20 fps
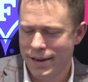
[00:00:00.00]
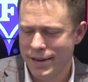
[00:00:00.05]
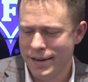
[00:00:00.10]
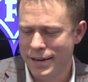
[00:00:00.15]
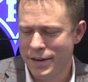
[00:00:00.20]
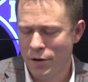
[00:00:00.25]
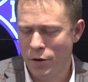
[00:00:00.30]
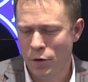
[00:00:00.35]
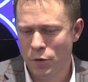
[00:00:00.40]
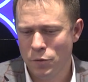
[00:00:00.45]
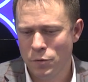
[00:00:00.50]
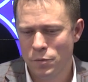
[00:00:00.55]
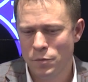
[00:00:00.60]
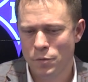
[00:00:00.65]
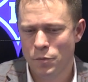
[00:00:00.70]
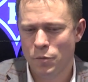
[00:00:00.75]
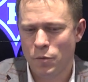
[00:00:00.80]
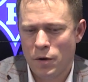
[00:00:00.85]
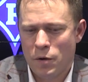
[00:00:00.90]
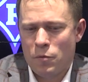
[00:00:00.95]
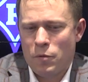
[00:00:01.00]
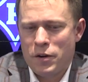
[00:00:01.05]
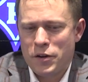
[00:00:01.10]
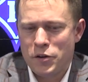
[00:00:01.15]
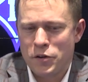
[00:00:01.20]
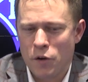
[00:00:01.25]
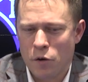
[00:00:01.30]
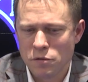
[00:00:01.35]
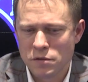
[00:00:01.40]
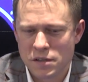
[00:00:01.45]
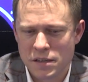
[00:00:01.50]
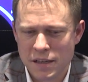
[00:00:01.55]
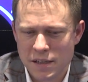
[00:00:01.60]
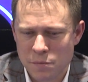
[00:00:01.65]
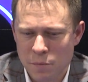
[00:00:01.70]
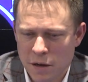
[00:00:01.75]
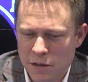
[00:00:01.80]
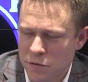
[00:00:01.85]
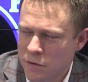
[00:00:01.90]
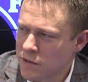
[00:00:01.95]
you know, where you don't see as
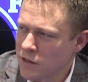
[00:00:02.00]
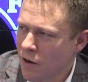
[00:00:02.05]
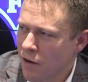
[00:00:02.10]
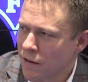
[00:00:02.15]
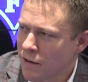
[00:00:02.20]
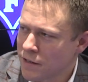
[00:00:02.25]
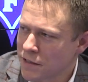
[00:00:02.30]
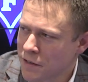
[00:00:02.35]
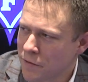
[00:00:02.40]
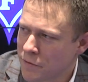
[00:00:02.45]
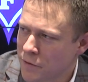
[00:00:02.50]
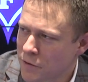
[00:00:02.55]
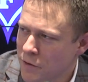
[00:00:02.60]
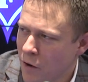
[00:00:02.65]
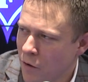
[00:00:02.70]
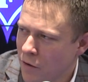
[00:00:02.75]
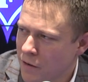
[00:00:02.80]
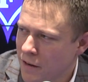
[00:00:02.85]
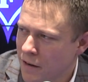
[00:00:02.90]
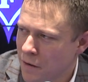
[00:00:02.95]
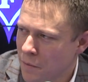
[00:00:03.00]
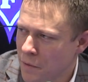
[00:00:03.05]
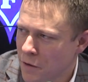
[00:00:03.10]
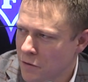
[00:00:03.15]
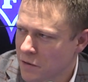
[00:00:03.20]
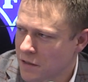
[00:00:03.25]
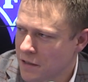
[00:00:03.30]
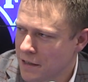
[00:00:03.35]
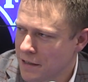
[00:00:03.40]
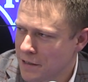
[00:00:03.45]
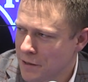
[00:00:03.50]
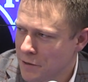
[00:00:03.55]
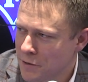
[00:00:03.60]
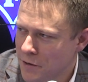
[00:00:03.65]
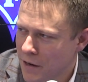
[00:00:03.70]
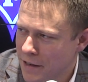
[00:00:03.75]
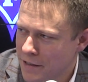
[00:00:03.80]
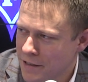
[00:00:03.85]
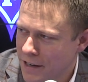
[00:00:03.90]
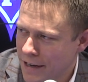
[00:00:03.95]
much return is if you go in there in the middle of the season, you
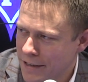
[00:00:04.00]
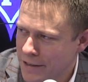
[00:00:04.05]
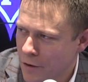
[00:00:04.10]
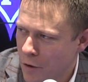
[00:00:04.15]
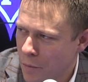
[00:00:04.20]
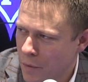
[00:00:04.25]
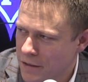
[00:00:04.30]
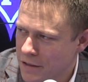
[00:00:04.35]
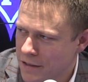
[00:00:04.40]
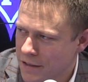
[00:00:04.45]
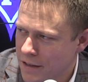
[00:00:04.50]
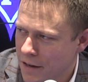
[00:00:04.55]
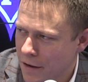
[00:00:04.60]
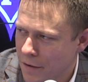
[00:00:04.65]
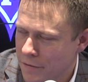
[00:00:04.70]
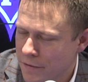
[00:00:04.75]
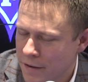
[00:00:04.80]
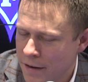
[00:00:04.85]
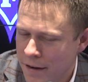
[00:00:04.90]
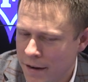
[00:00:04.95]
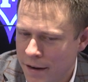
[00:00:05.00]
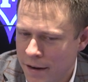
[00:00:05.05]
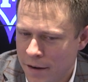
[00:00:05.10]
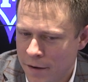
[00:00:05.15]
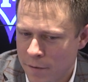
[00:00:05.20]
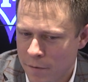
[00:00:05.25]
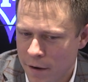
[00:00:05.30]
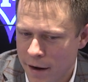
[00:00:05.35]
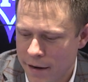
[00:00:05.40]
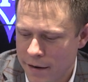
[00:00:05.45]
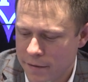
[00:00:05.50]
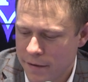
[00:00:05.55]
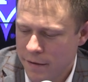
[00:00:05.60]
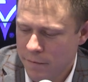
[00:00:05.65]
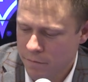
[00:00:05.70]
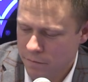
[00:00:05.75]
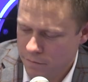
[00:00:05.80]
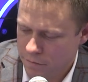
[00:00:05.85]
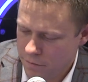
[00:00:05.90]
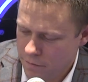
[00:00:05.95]
try to change a whole bunch of stuff, right?
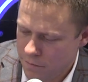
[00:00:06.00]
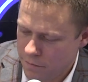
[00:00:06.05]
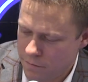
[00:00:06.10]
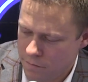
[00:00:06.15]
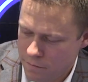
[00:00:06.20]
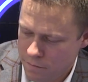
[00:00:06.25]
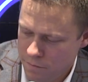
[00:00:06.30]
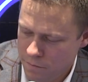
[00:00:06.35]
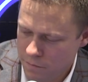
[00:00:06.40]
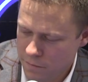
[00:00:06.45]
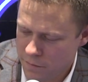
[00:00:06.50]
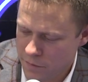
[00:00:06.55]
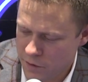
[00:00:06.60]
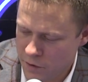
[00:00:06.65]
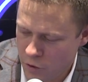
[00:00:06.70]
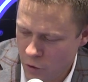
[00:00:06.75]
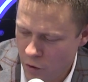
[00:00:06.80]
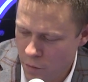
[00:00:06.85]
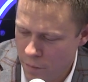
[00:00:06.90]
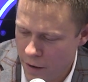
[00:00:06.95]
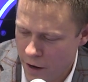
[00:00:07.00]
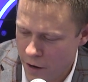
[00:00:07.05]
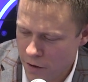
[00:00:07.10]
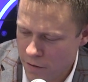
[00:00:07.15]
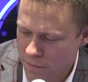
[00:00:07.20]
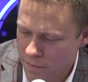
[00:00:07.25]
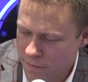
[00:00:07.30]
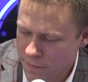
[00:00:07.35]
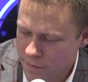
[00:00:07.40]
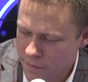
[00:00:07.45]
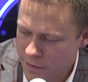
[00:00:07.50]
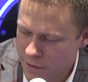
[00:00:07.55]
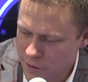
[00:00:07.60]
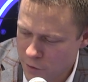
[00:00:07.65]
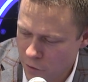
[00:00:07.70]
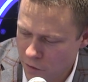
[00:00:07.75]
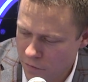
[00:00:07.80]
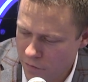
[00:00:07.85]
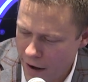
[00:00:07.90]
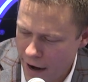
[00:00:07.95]
Do it better,
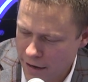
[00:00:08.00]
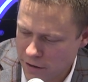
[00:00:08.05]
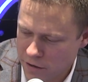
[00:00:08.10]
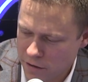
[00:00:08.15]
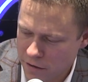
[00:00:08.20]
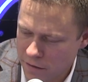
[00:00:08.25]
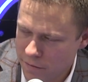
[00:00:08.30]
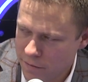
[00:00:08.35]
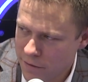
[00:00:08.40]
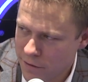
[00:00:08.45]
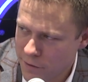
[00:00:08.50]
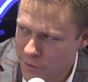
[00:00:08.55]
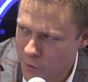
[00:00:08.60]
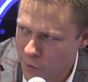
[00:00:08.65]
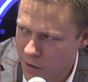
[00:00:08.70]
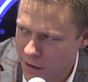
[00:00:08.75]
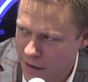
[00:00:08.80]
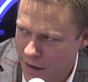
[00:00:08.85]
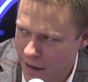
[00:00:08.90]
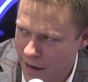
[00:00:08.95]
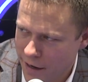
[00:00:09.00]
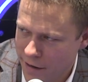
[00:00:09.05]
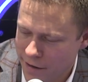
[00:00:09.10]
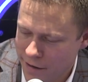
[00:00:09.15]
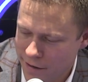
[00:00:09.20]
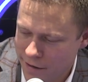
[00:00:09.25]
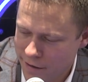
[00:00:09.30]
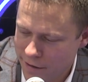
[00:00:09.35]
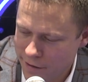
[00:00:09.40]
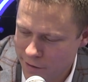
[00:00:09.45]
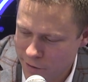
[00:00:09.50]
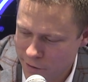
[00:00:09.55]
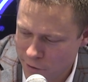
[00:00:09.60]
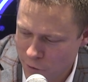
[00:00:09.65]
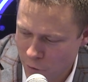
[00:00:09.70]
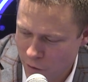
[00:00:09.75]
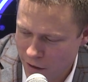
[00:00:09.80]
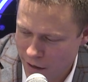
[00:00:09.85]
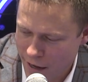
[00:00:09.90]
do it faster, do it again, do it